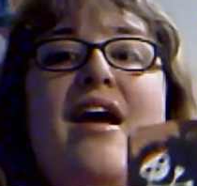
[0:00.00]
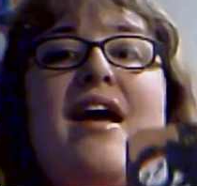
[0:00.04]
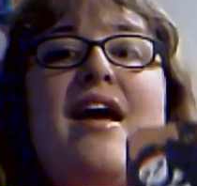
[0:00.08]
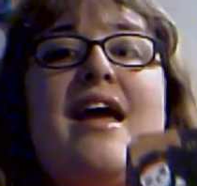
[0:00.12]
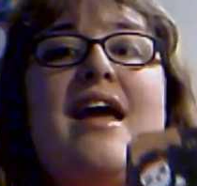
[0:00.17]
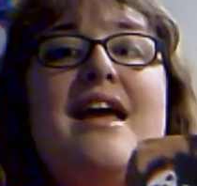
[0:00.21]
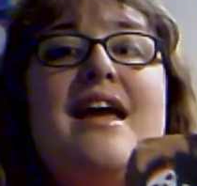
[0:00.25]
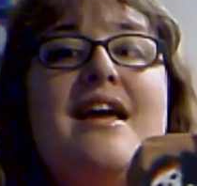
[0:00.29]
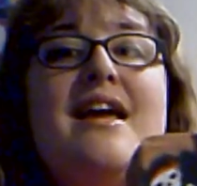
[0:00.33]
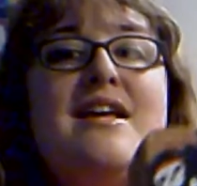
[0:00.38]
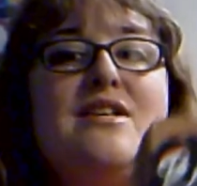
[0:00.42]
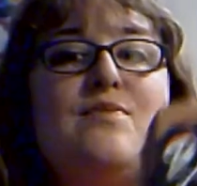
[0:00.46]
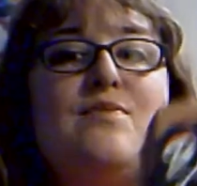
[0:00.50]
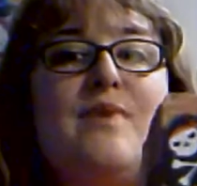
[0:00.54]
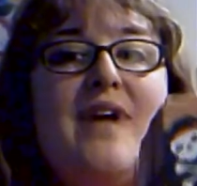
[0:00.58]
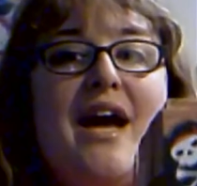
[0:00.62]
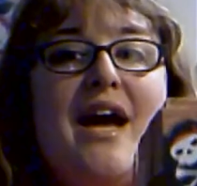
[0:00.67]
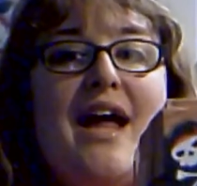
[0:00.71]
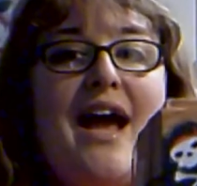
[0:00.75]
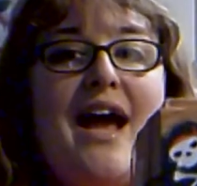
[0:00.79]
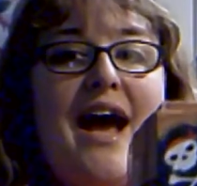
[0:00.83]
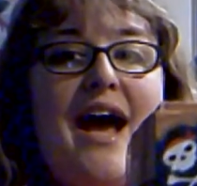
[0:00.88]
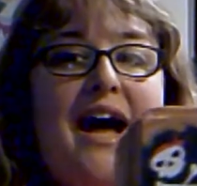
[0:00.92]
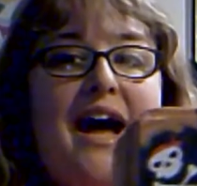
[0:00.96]
is we
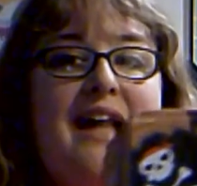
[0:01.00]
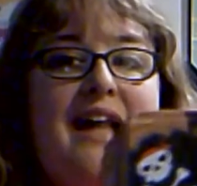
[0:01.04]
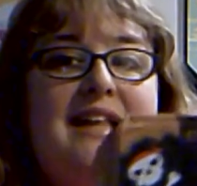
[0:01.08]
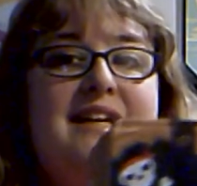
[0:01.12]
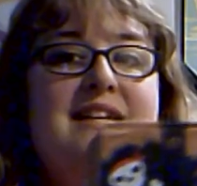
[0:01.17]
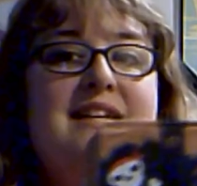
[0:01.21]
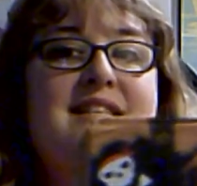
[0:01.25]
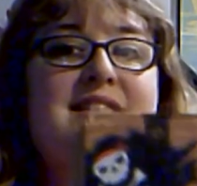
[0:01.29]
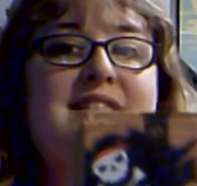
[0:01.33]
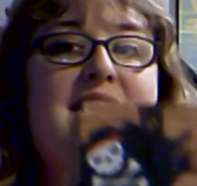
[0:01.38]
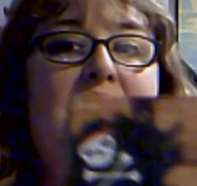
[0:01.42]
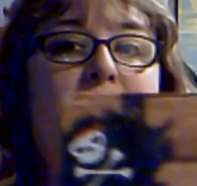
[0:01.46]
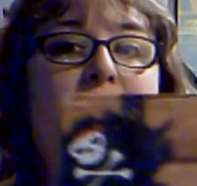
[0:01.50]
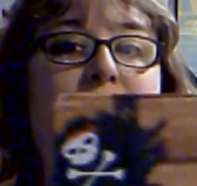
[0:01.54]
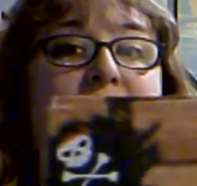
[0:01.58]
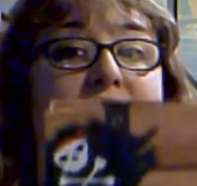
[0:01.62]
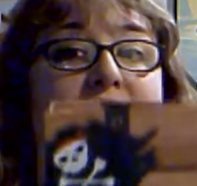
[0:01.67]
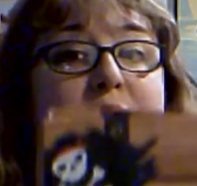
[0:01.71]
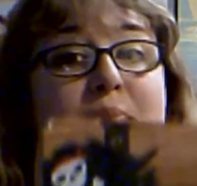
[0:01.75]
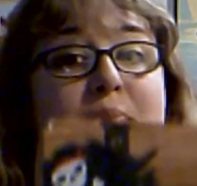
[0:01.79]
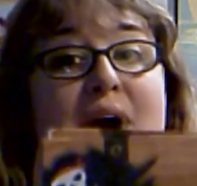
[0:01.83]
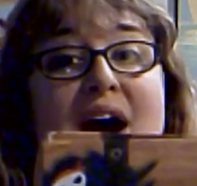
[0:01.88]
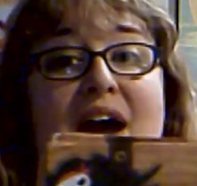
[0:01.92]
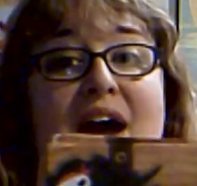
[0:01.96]
got Alice and we
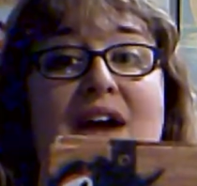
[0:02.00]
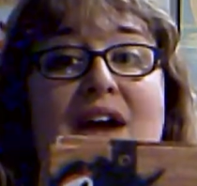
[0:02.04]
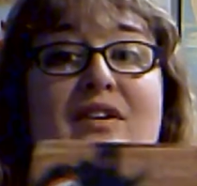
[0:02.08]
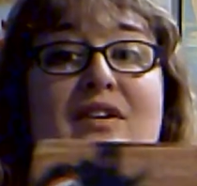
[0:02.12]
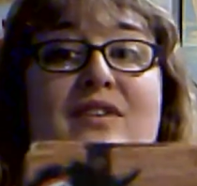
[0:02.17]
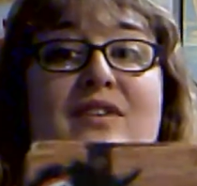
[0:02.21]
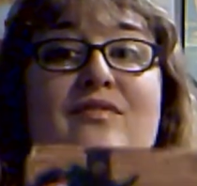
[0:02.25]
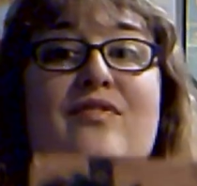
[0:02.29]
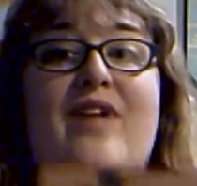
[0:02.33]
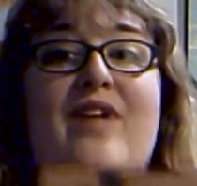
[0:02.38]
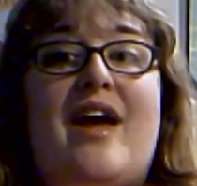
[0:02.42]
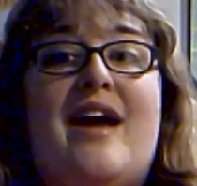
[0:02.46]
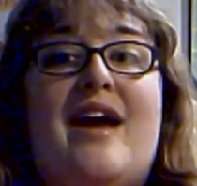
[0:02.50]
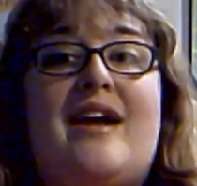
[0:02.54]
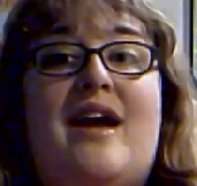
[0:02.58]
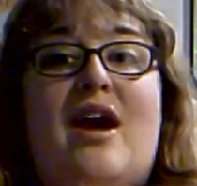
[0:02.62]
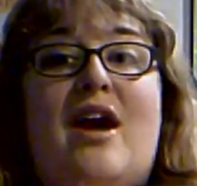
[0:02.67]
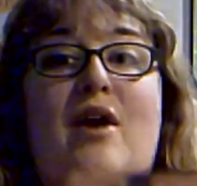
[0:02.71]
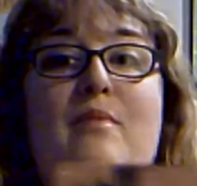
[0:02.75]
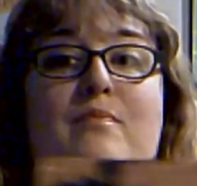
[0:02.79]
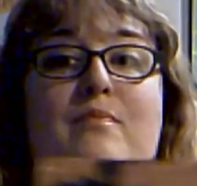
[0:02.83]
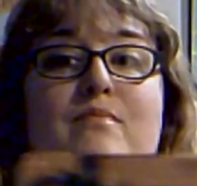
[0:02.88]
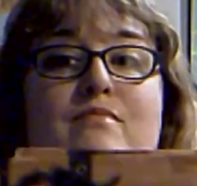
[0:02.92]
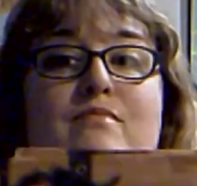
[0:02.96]
got a pirate flag.
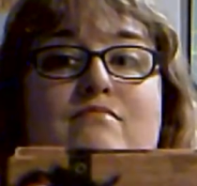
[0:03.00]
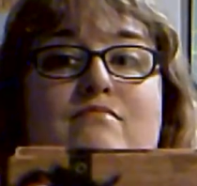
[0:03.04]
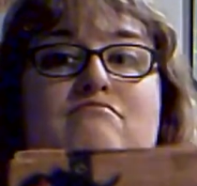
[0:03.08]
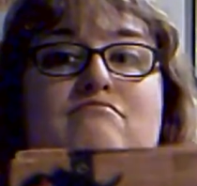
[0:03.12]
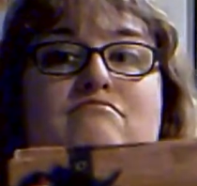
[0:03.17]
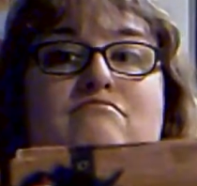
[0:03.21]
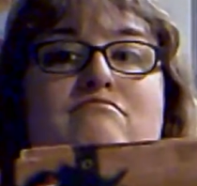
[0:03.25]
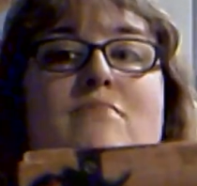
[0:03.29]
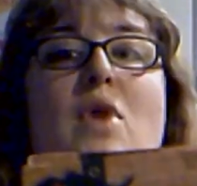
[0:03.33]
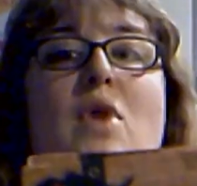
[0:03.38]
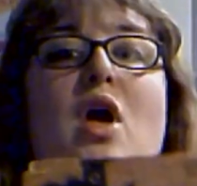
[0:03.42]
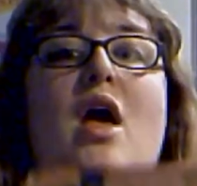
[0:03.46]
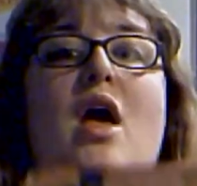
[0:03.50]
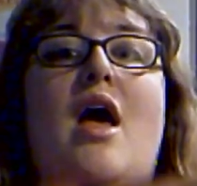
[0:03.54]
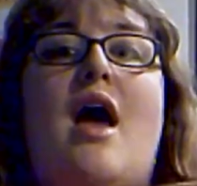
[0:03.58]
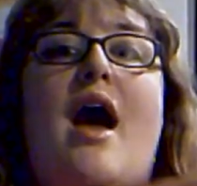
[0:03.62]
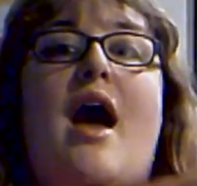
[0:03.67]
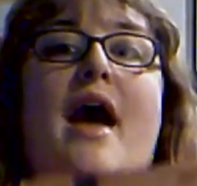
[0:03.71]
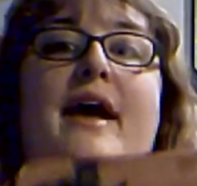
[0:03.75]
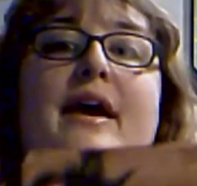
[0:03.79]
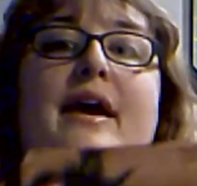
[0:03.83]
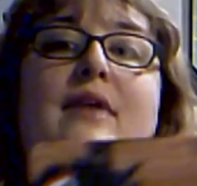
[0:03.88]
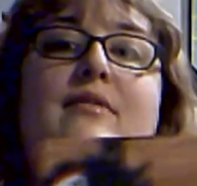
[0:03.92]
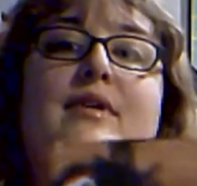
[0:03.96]
Oh,
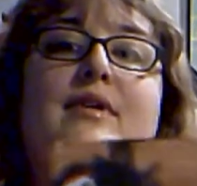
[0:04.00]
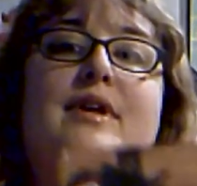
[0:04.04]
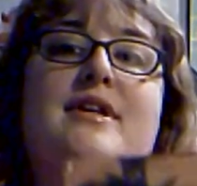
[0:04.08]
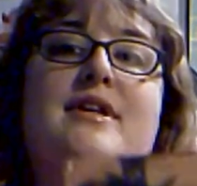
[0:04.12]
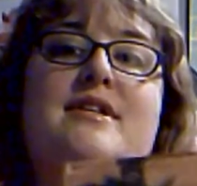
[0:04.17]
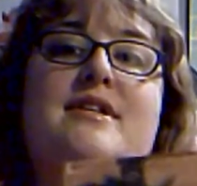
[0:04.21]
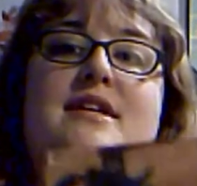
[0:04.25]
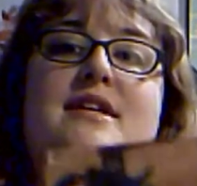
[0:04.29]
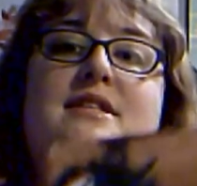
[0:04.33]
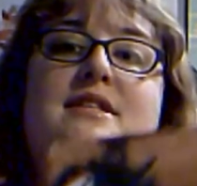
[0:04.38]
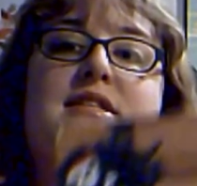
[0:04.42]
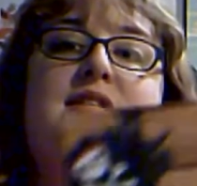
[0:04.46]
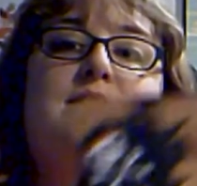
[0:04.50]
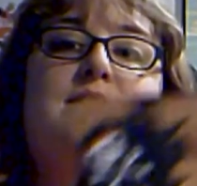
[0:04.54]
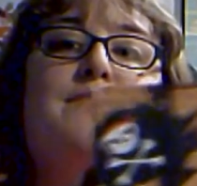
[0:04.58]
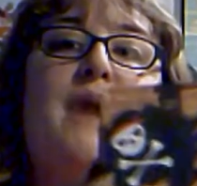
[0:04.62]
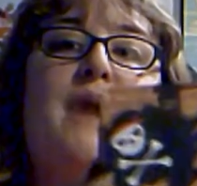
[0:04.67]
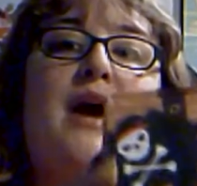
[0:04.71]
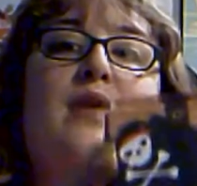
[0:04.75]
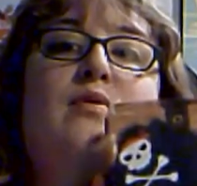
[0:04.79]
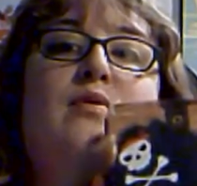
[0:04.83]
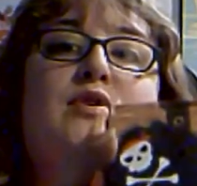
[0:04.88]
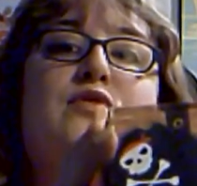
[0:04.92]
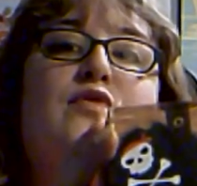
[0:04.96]
I gotta realize, guys, this is
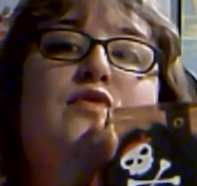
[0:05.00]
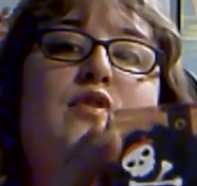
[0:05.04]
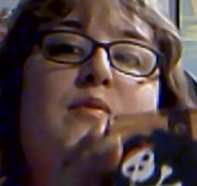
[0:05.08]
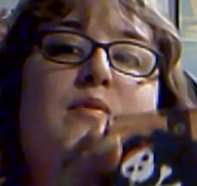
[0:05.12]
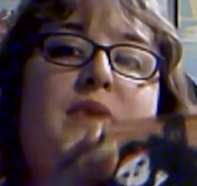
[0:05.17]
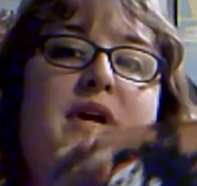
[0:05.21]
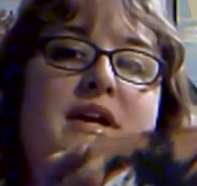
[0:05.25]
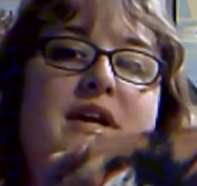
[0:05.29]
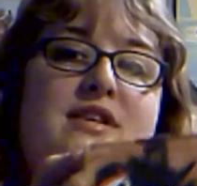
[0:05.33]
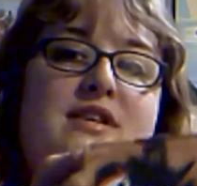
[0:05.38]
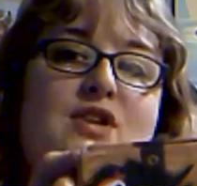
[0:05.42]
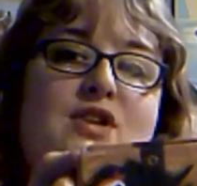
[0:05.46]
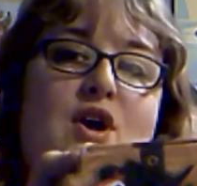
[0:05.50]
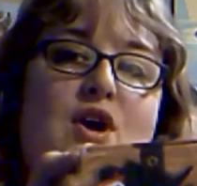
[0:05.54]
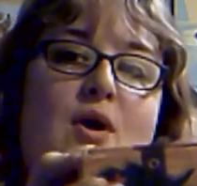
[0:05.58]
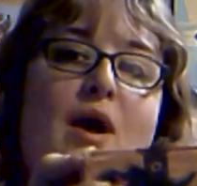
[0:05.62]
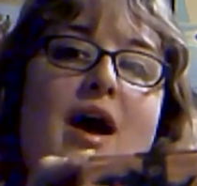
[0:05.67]
backwards for me, so